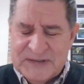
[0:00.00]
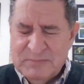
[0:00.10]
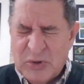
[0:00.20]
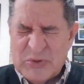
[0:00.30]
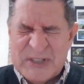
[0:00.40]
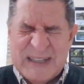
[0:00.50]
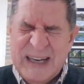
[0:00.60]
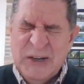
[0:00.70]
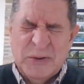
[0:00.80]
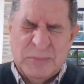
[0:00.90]
most
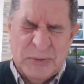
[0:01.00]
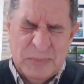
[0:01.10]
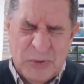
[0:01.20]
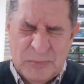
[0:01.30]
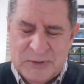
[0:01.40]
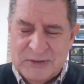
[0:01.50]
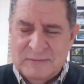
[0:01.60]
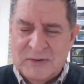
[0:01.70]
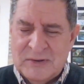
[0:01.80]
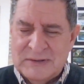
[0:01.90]
terrible moment
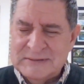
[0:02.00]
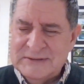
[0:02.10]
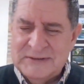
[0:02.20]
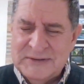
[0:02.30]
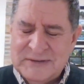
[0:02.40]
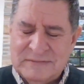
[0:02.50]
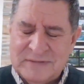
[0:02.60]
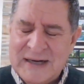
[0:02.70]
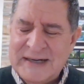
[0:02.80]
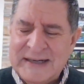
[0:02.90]
of all, Good
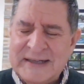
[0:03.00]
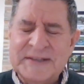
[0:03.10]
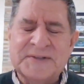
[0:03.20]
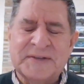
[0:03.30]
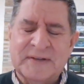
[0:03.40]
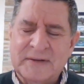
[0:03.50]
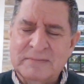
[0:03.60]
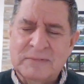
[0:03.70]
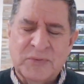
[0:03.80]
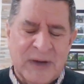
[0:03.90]
Friday, into the
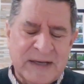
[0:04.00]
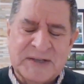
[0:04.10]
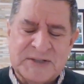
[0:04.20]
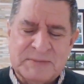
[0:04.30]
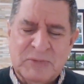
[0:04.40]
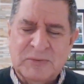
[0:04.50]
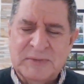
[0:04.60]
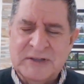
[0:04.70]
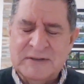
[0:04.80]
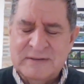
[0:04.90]
greatest
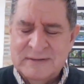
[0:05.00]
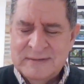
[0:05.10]
moment